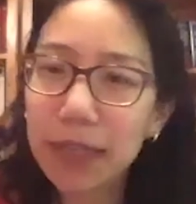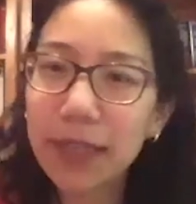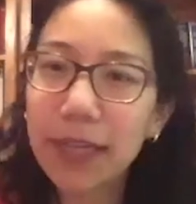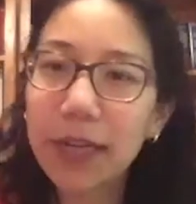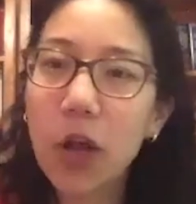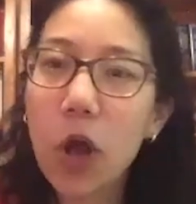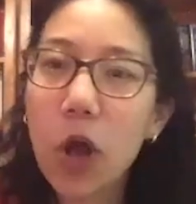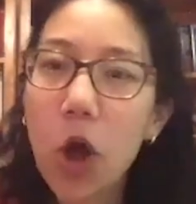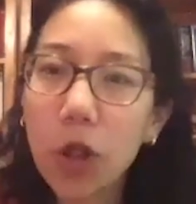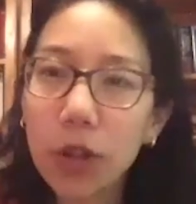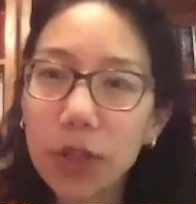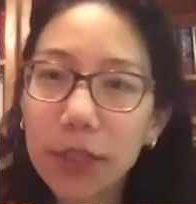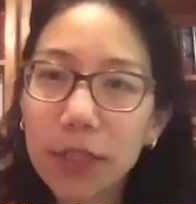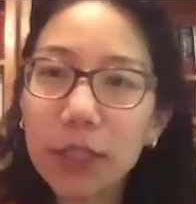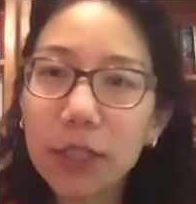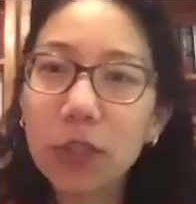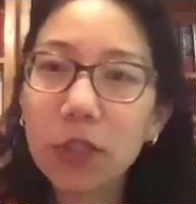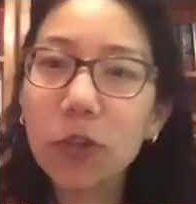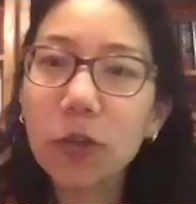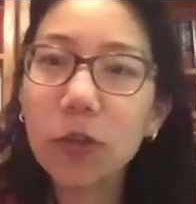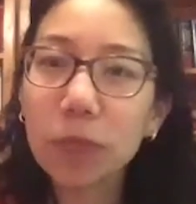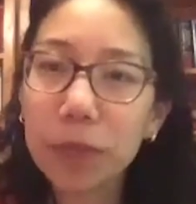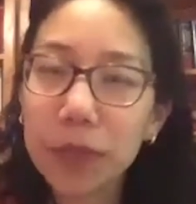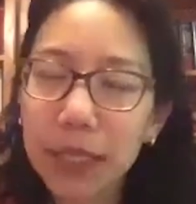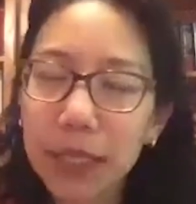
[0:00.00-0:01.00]
Like all these
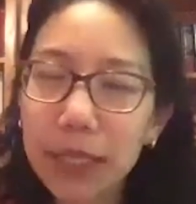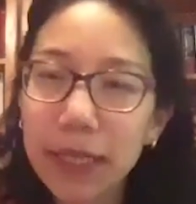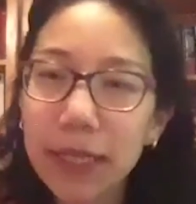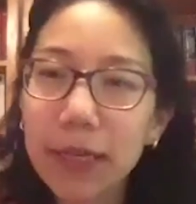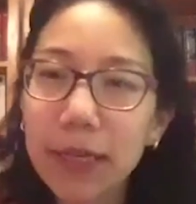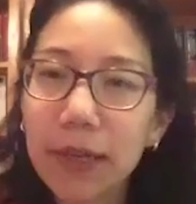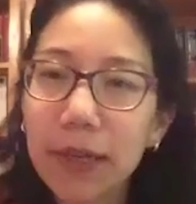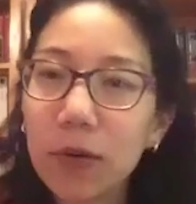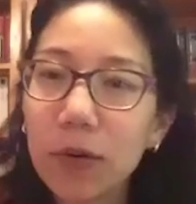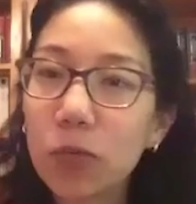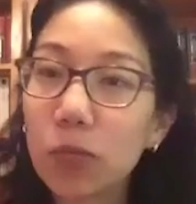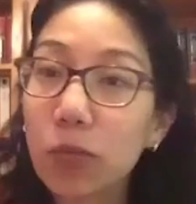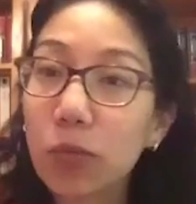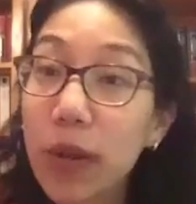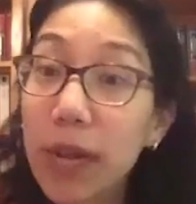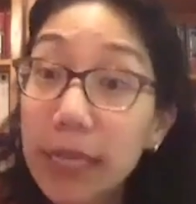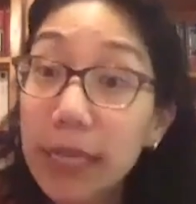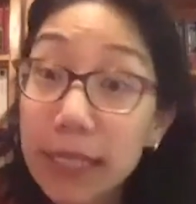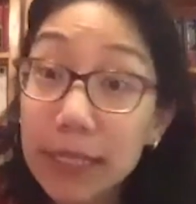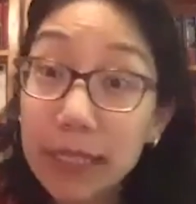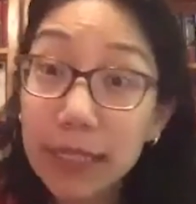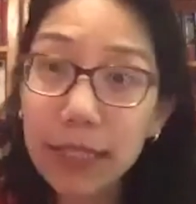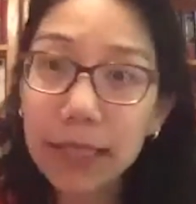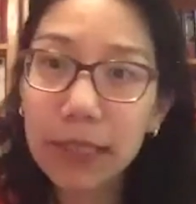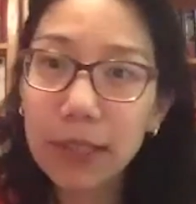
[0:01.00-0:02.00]
European
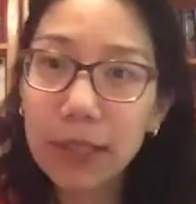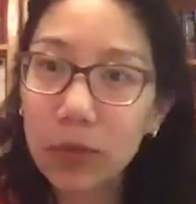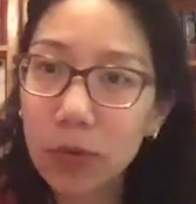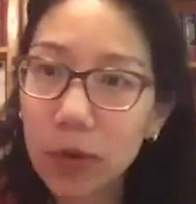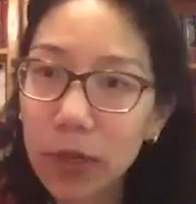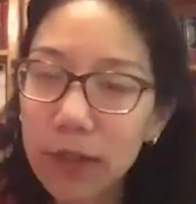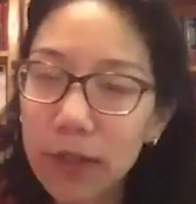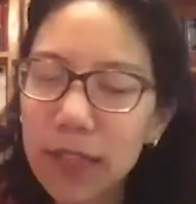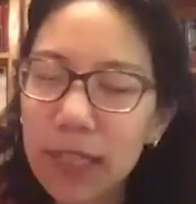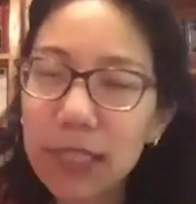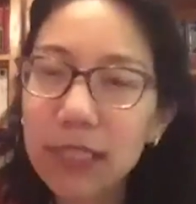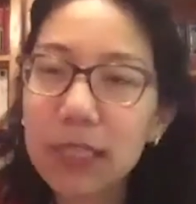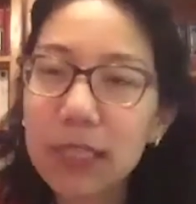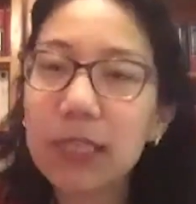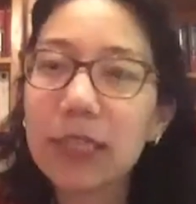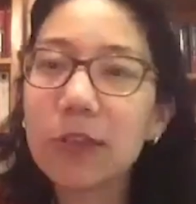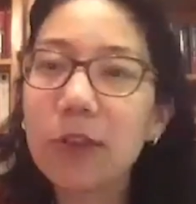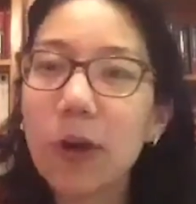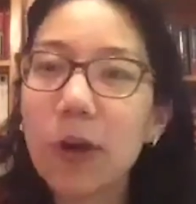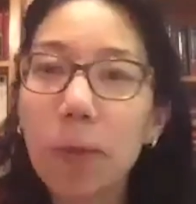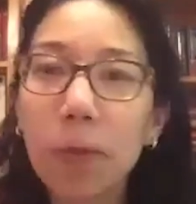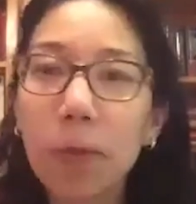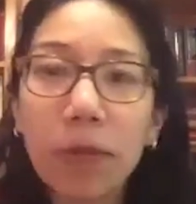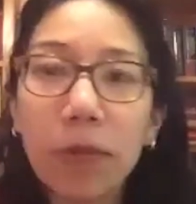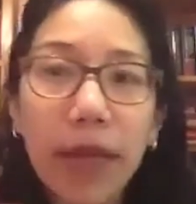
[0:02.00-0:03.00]
races or ethnicities
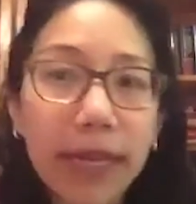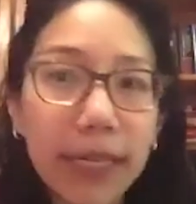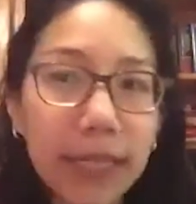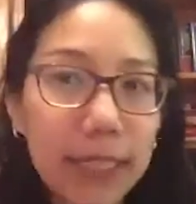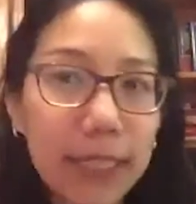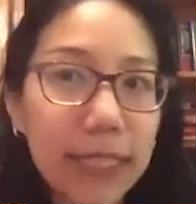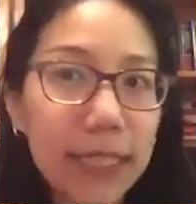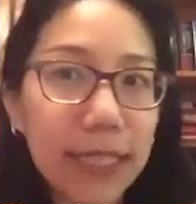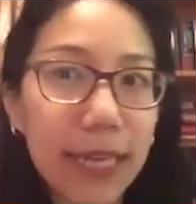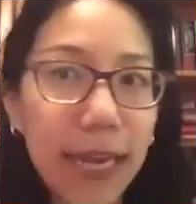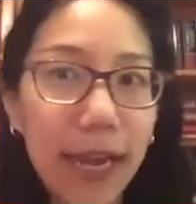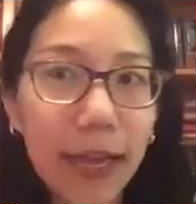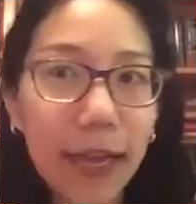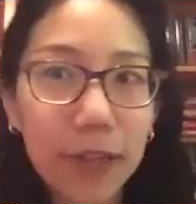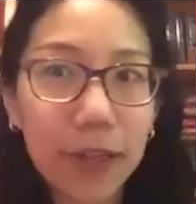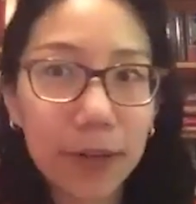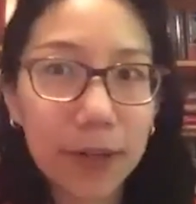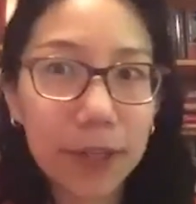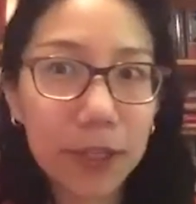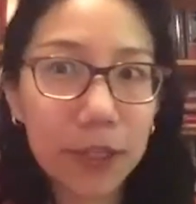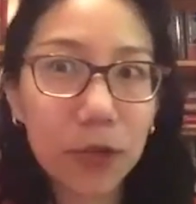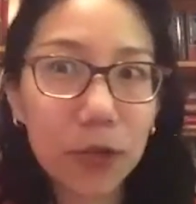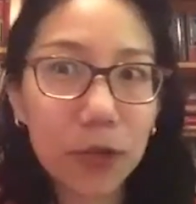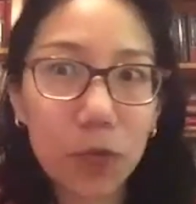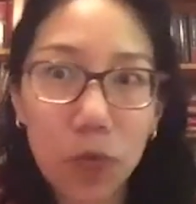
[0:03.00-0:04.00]
are blended together
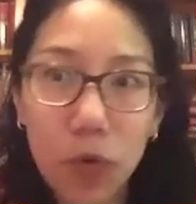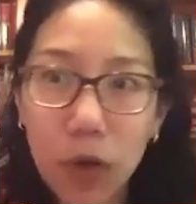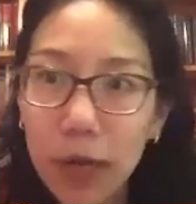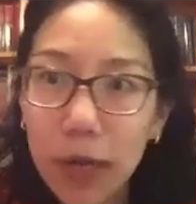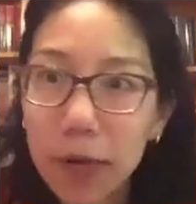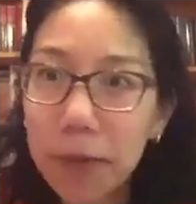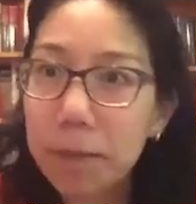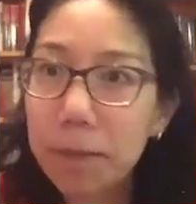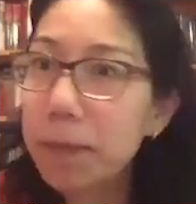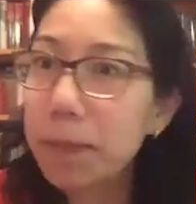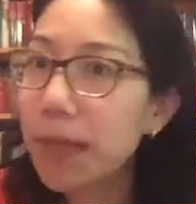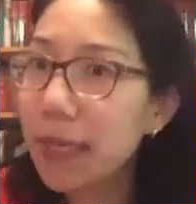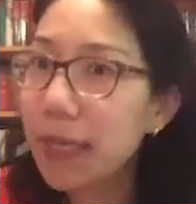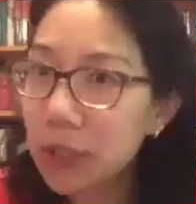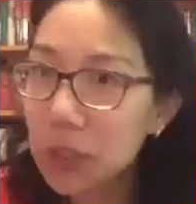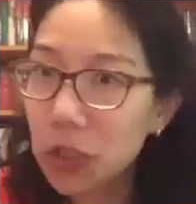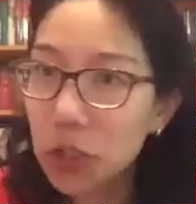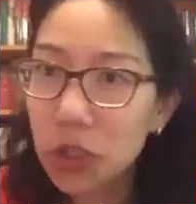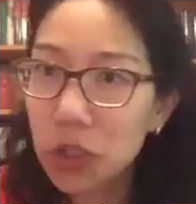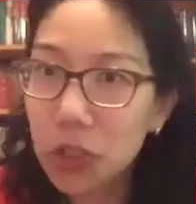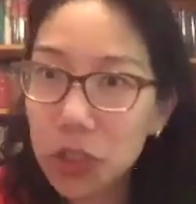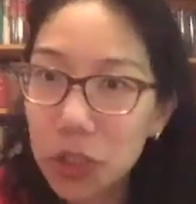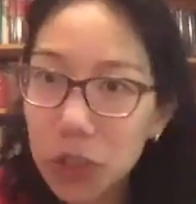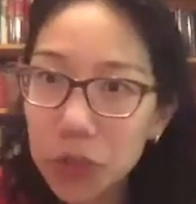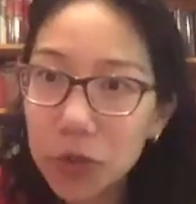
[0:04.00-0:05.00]
into one big
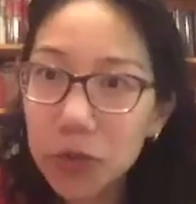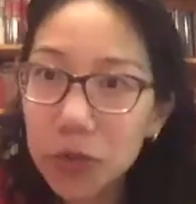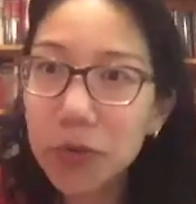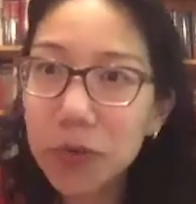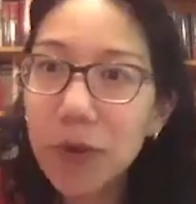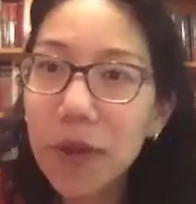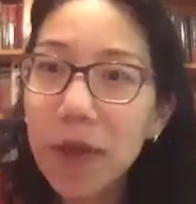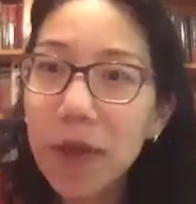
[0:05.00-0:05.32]
stew.